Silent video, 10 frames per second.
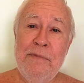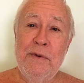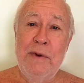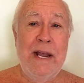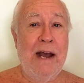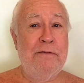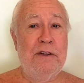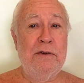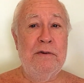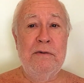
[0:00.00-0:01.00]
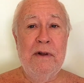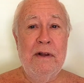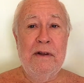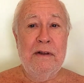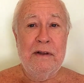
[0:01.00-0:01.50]
We have to
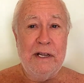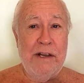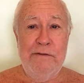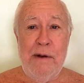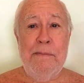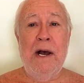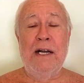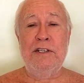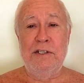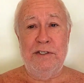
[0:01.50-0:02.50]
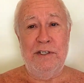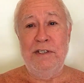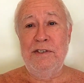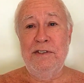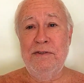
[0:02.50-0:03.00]
give up
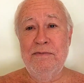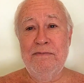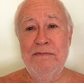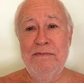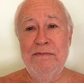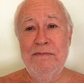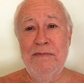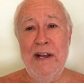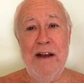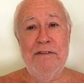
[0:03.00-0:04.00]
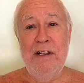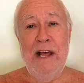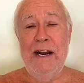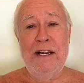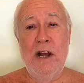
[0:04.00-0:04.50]
consciousness. We have to
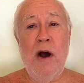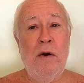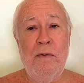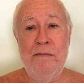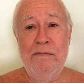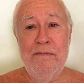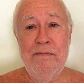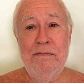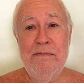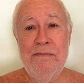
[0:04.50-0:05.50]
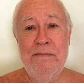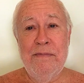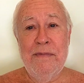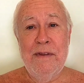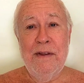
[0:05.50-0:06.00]
let it go
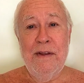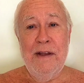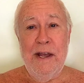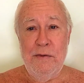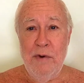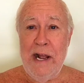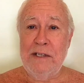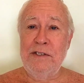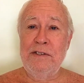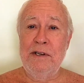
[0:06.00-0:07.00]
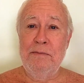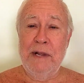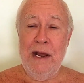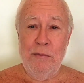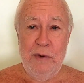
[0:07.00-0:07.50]
and rest and
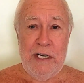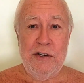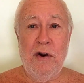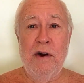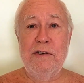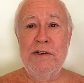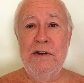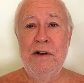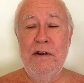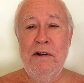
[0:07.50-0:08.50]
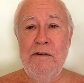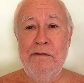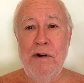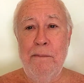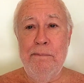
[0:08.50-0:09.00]
get recharged
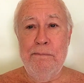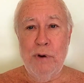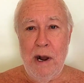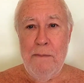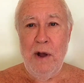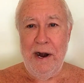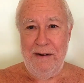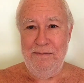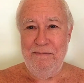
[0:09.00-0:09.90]
from Brahman.